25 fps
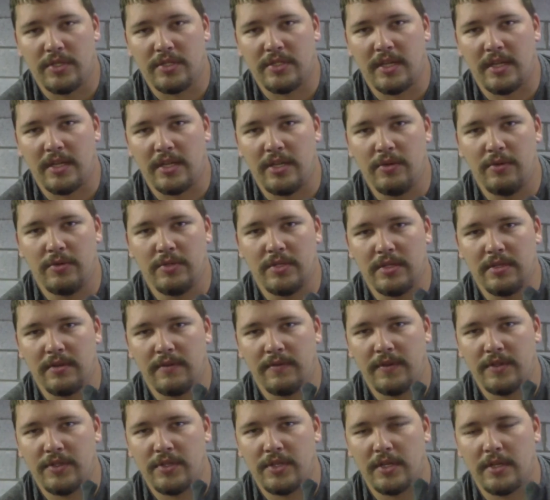huge into
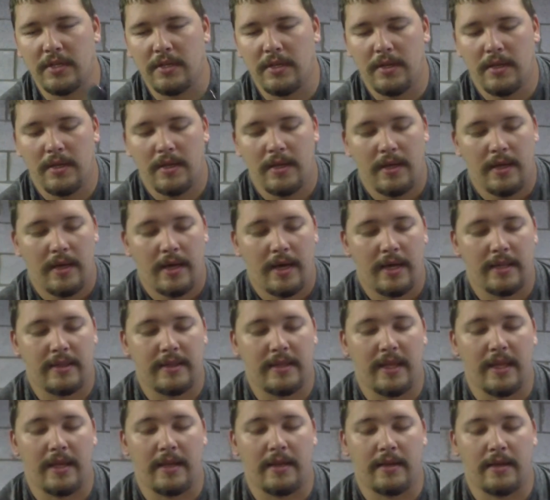fishing. I
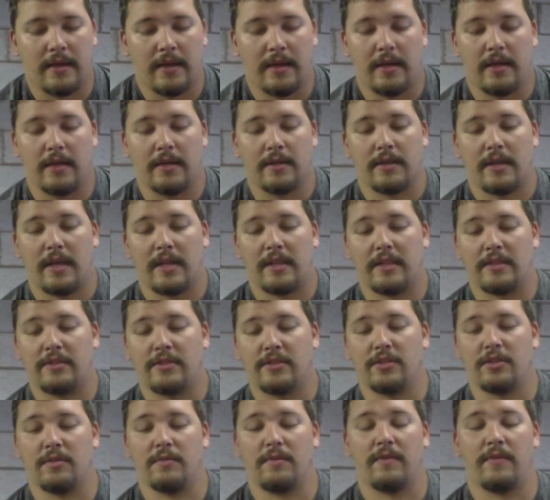think
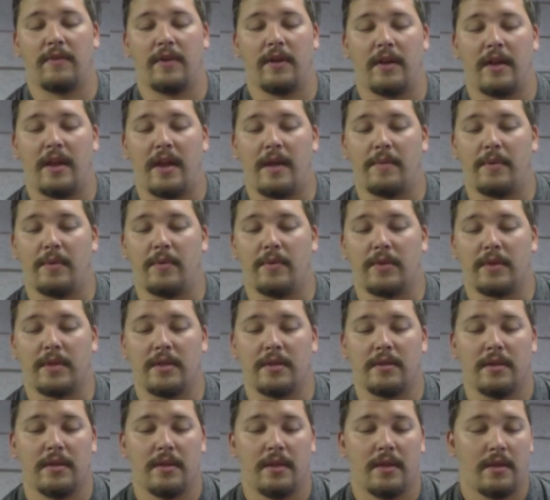she's gonna be very happy with it.
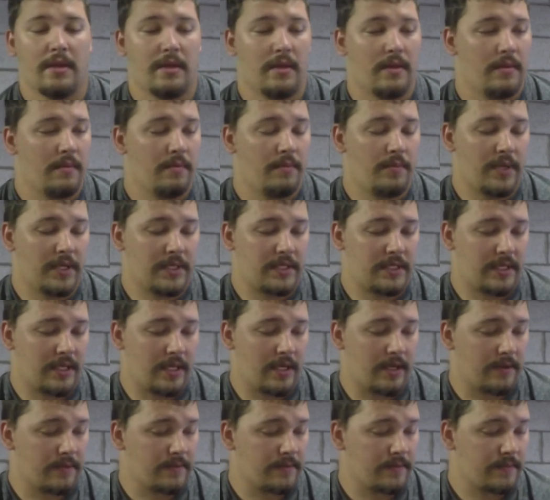
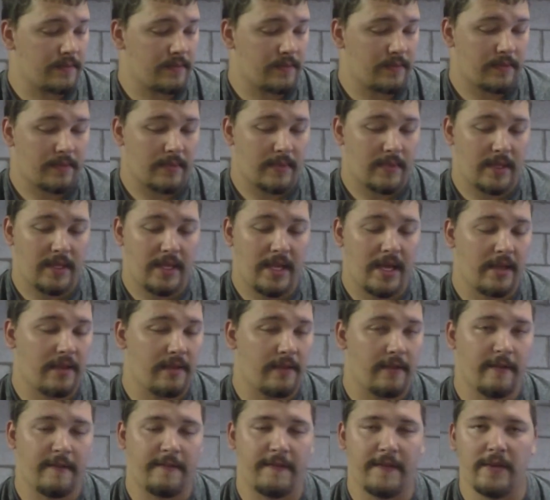But yeah,
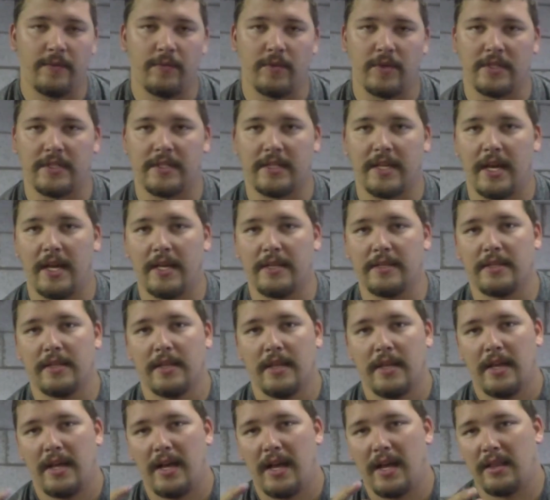the Fenwicks, guys.
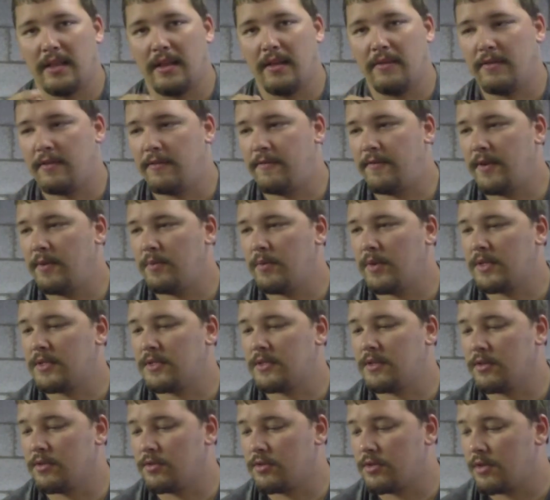I love the Fenwicks.
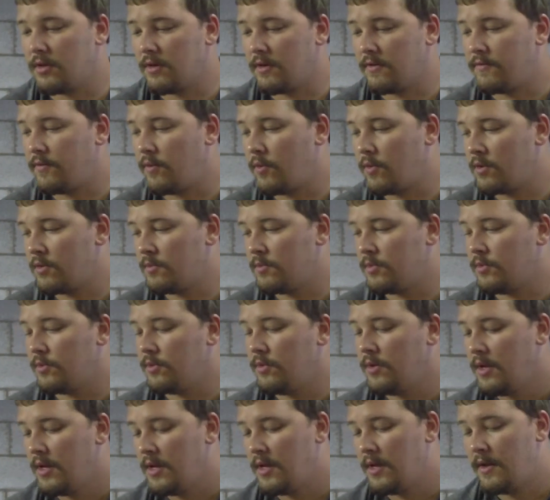They're affordable,
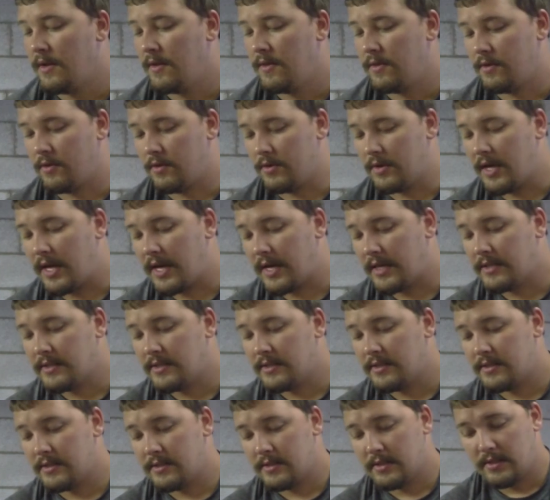they're
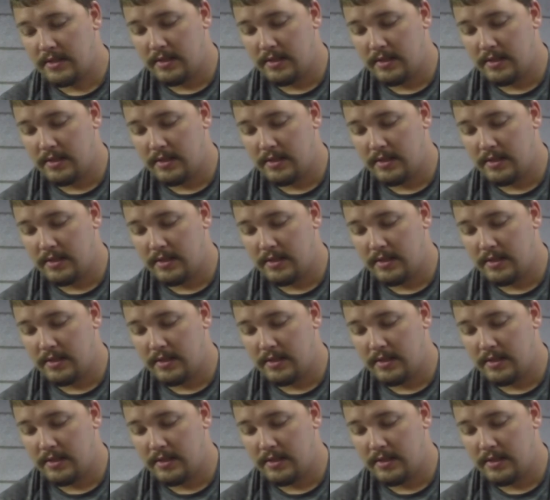nice,